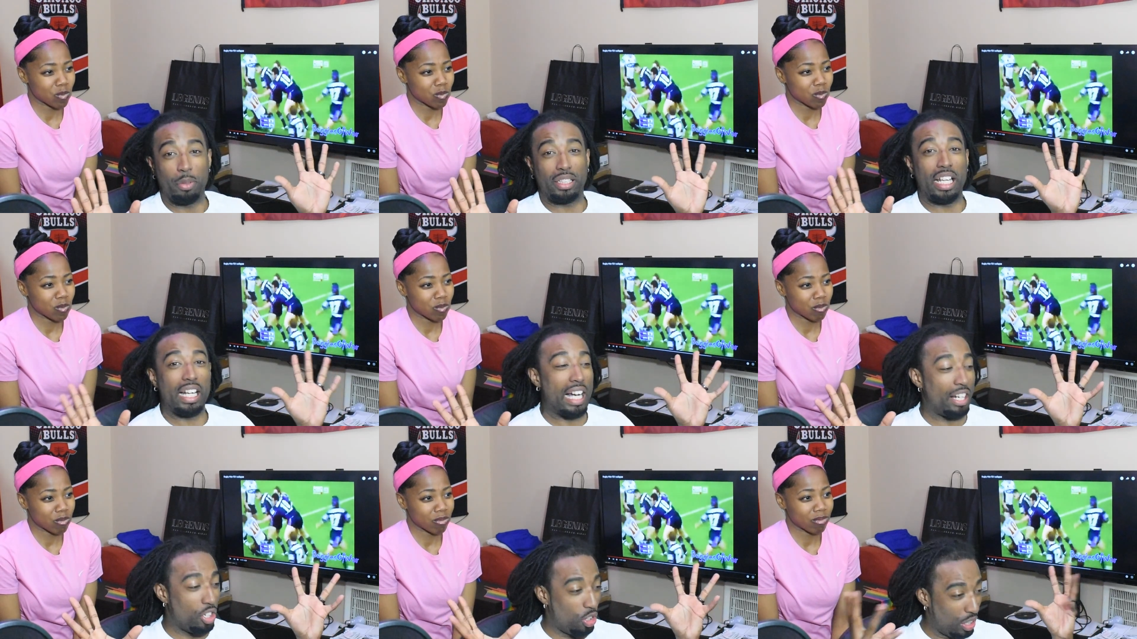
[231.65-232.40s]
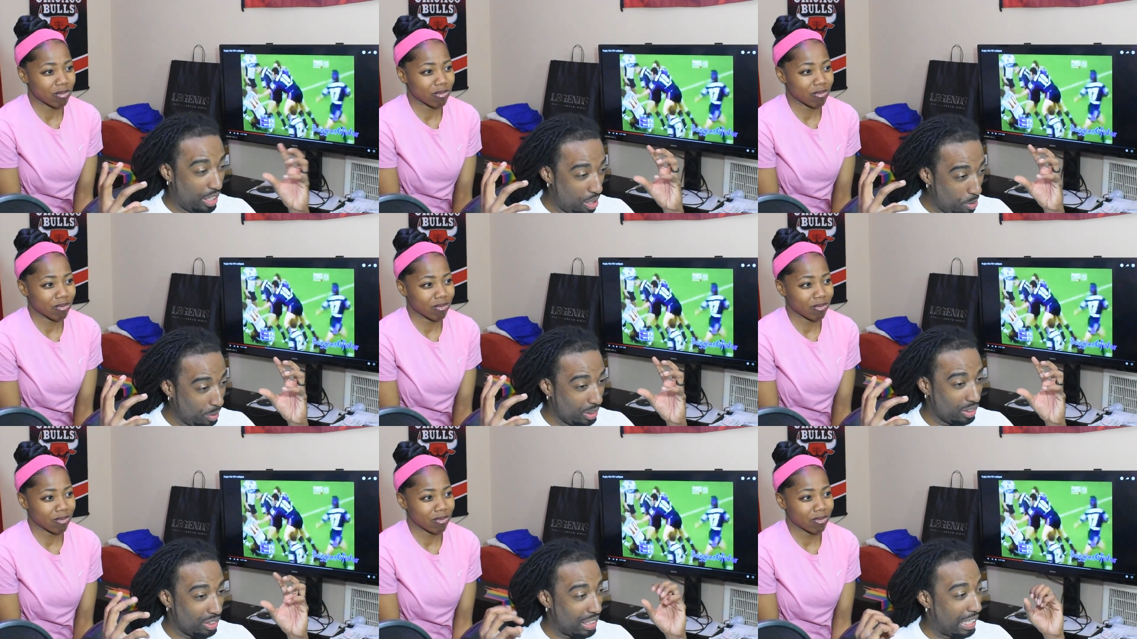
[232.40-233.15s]
Speaker 1: But they got on
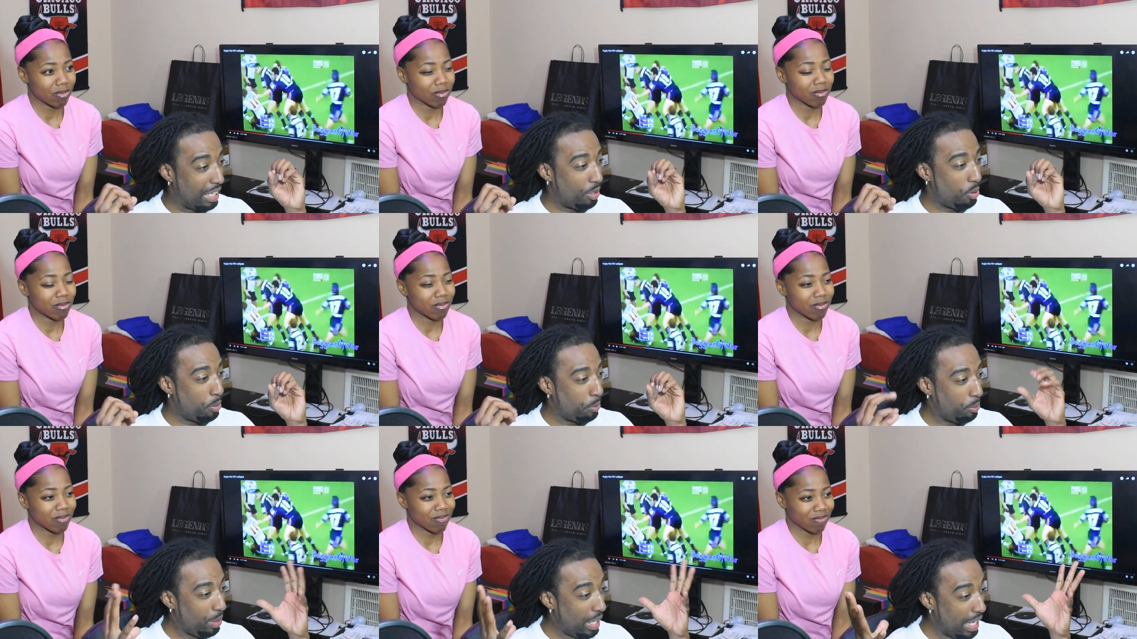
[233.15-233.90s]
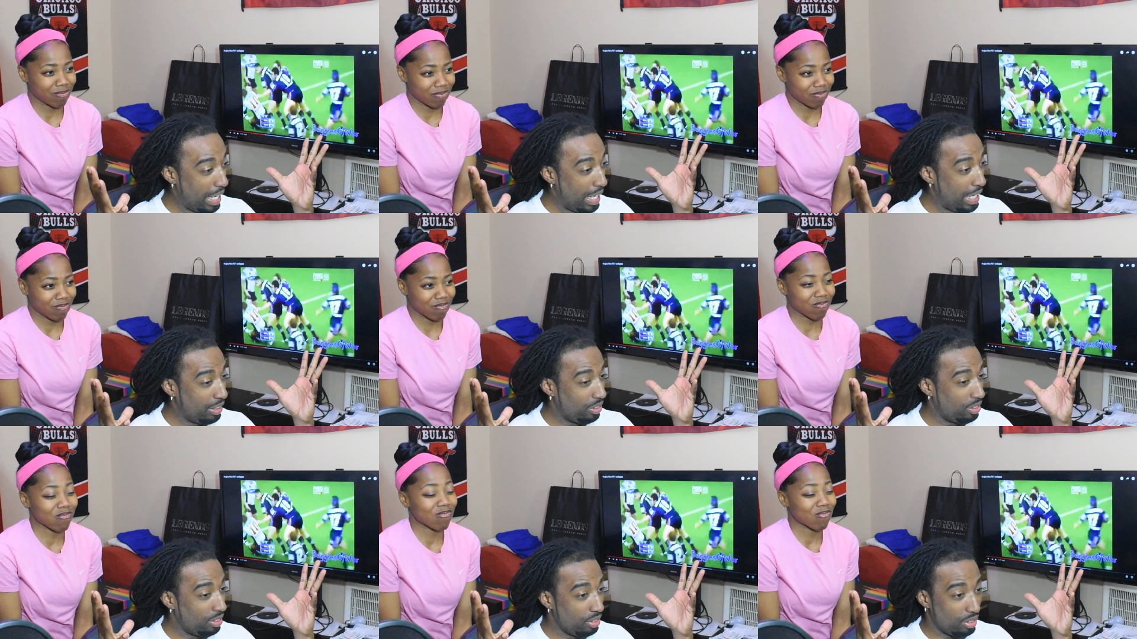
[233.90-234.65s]
helmets, they got on
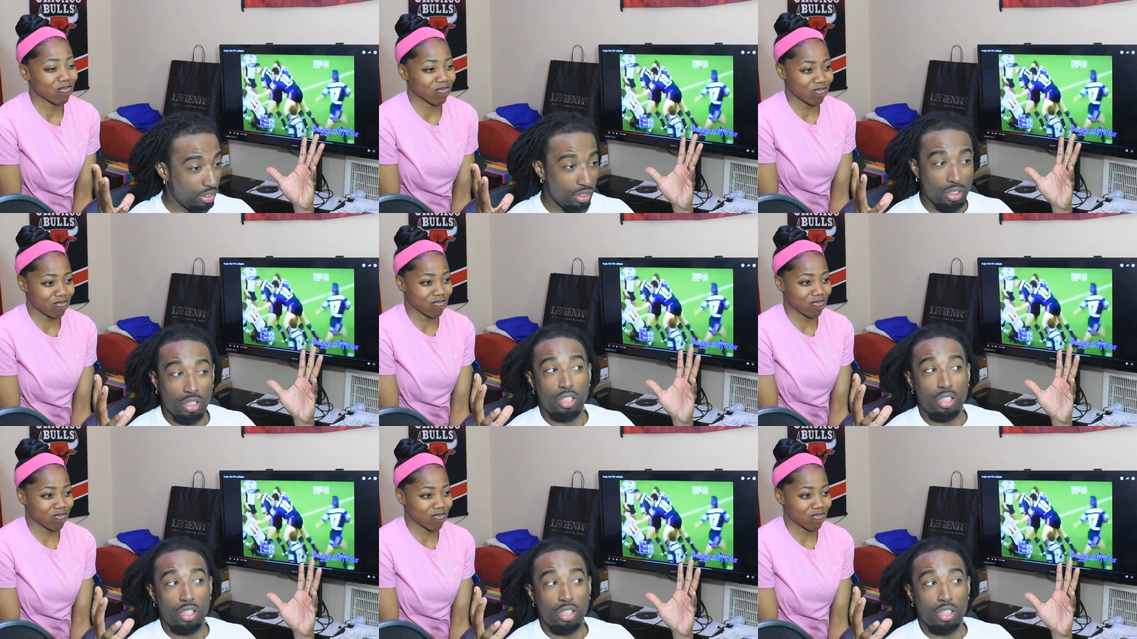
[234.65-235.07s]
pads. Mm-hmm.